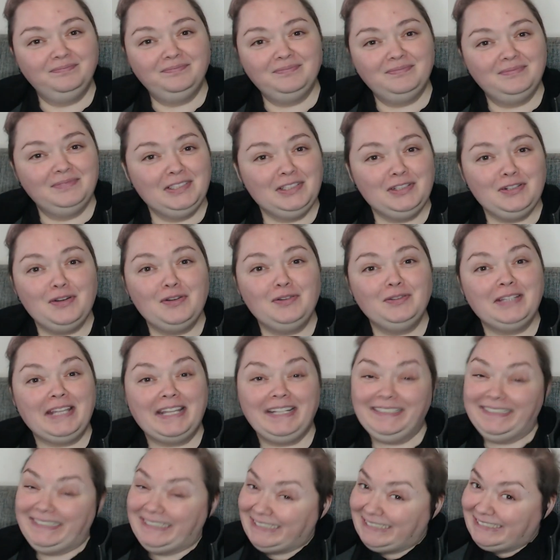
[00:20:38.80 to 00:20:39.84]
You know,
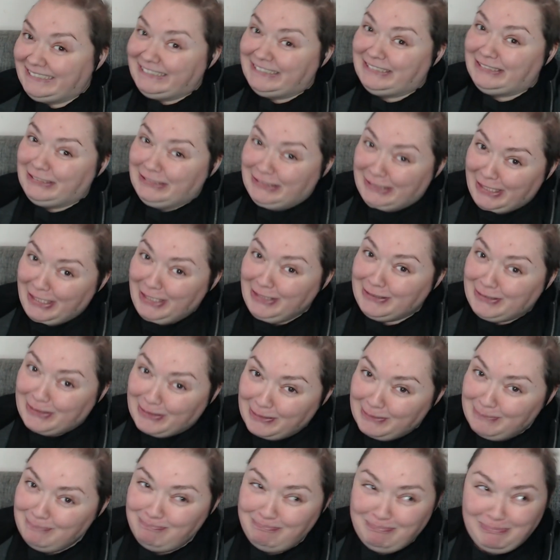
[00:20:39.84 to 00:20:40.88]
that guy is not
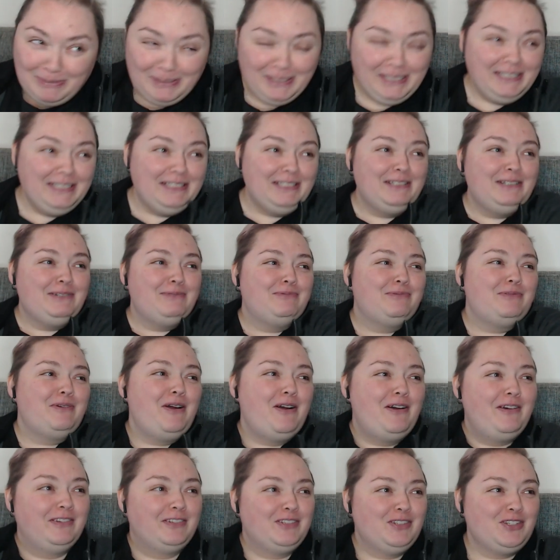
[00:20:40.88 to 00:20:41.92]
completely
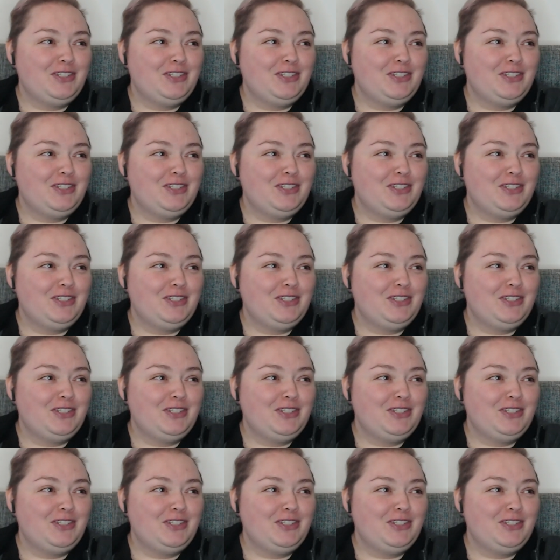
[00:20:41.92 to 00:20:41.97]
wrong.